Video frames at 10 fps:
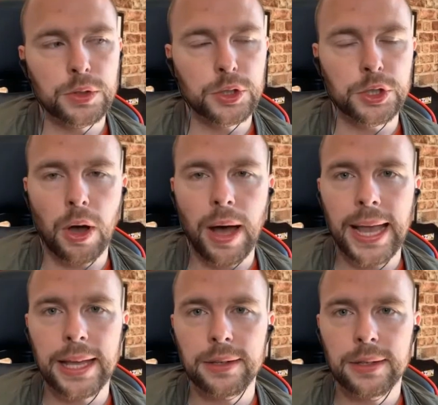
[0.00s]

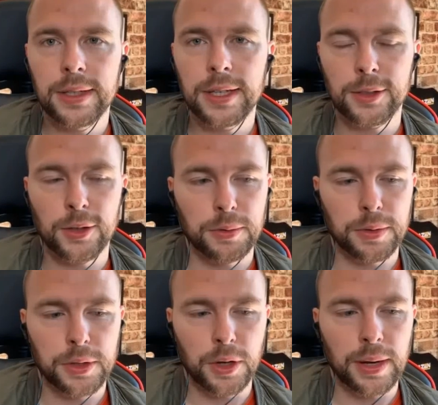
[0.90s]
died and
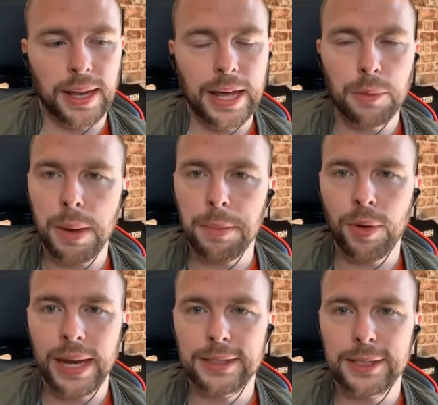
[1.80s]
allowed my
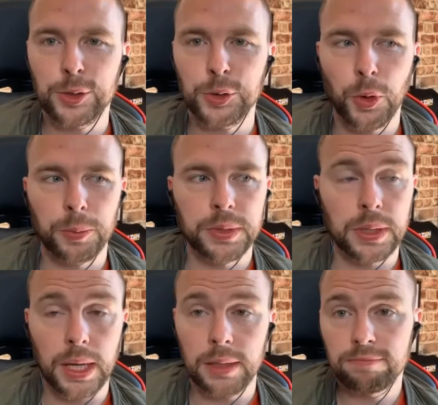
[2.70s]
morality to drop
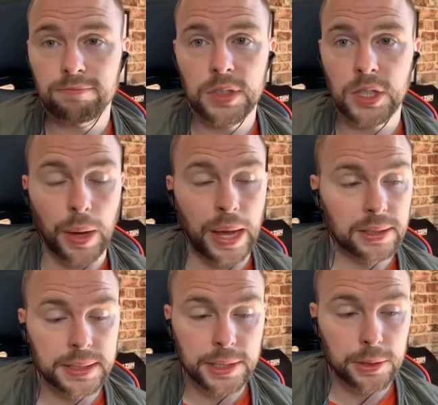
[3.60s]
today.
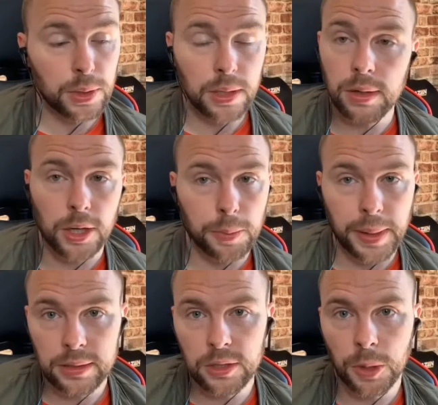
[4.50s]
As I said all along, go
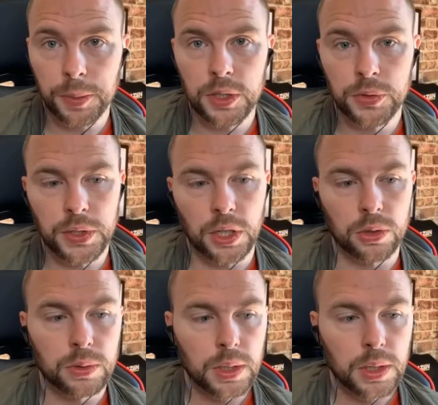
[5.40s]
back to the top of this
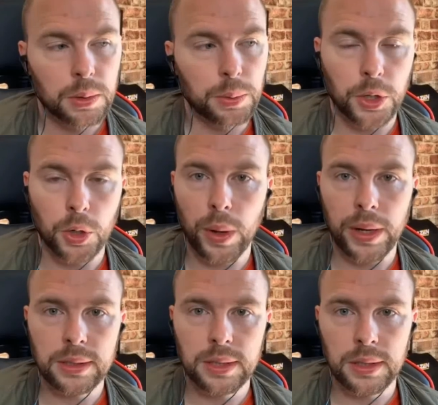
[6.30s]
video. We're going to
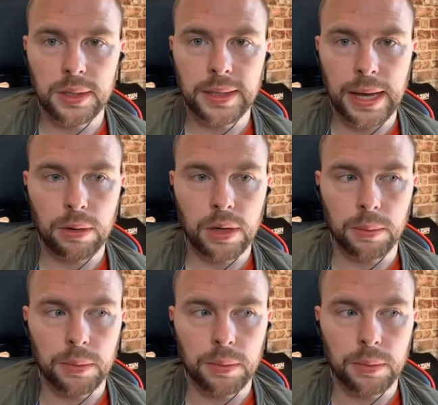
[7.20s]
wait to see the outcome.